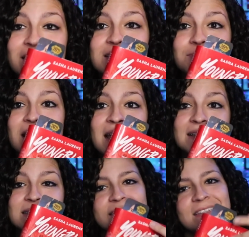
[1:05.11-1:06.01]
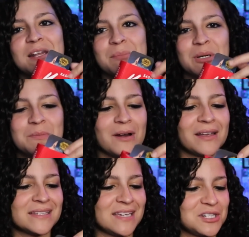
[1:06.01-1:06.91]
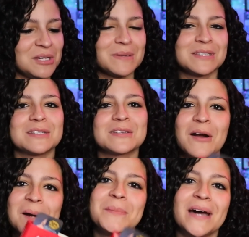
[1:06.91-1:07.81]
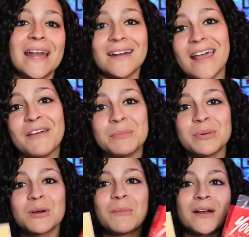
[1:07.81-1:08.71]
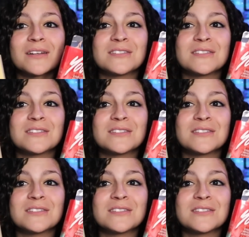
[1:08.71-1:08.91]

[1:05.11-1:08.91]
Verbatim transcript: This one has, it's not a bookmark, it's actually a business card, but I didn't have a bookmark.